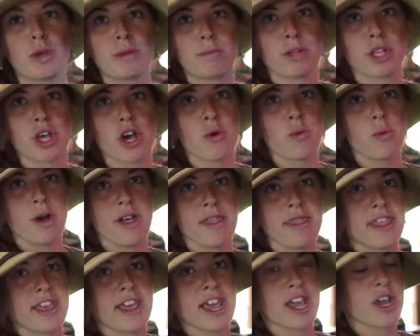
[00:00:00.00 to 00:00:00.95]
we blow one
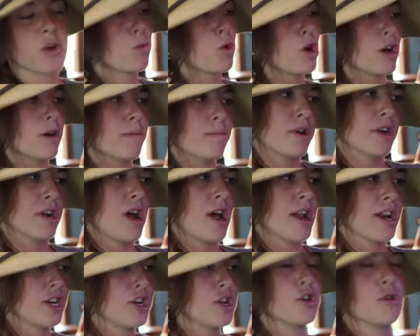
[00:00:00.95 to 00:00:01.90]
thing, we'll put
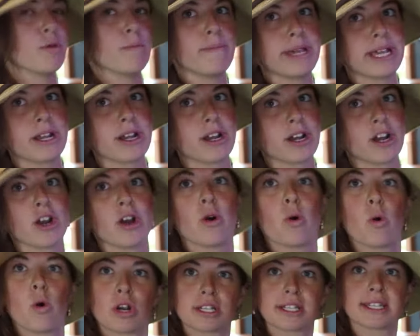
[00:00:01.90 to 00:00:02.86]
on a new beer
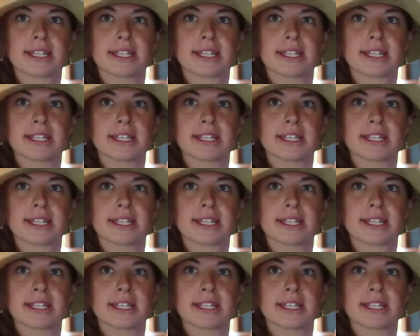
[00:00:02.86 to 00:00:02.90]
or